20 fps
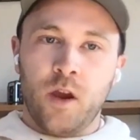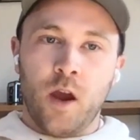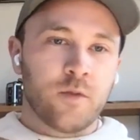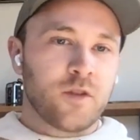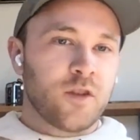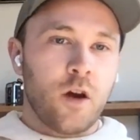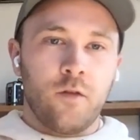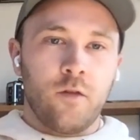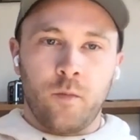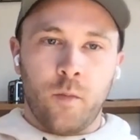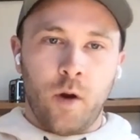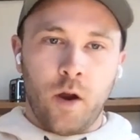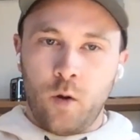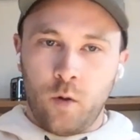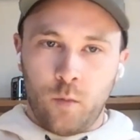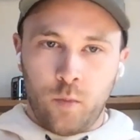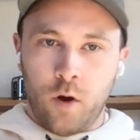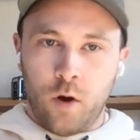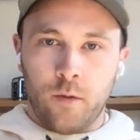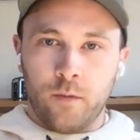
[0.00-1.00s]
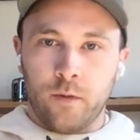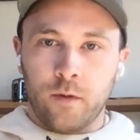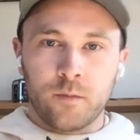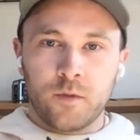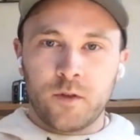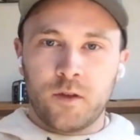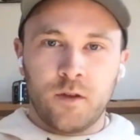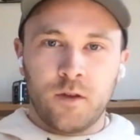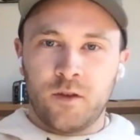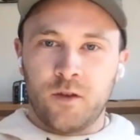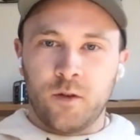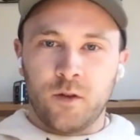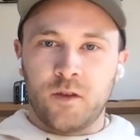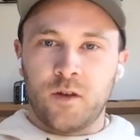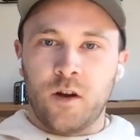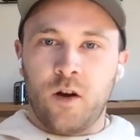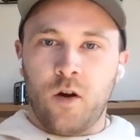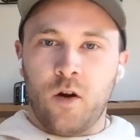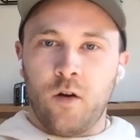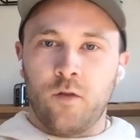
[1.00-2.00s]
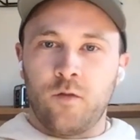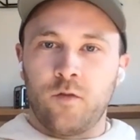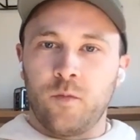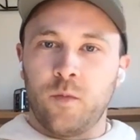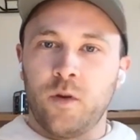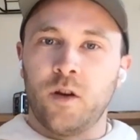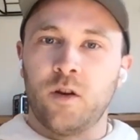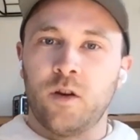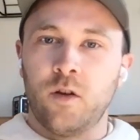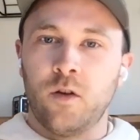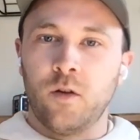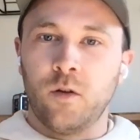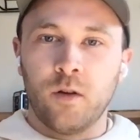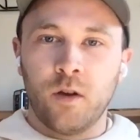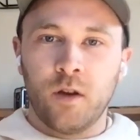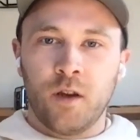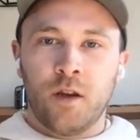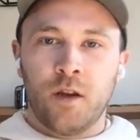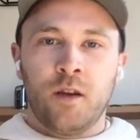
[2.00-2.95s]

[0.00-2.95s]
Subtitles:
I'm solving my own problems, so it's not hard for me to do.